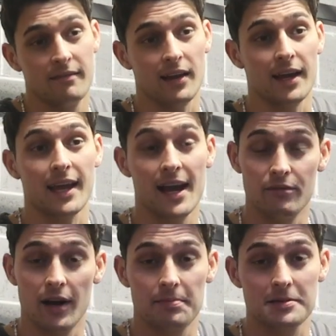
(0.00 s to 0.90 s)
for like 8
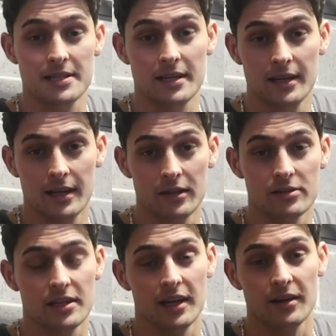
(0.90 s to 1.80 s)
reps.
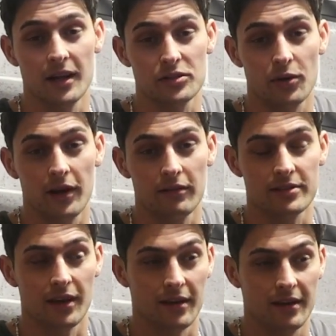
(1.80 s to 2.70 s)
Usually I do like 12,
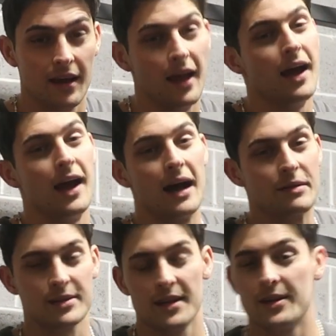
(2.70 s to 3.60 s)
so I'm
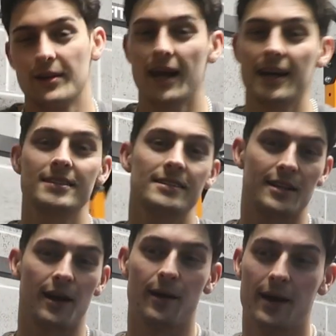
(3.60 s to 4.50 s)
just gonna do it nice and
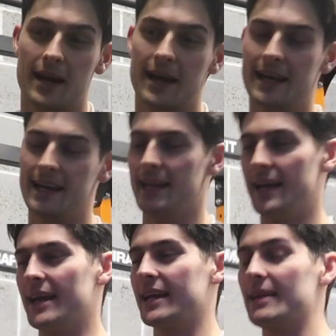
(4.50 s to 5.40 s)
slow.
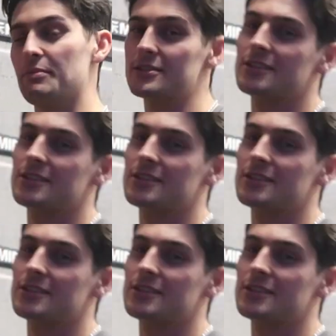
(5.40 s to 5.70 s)
Keep it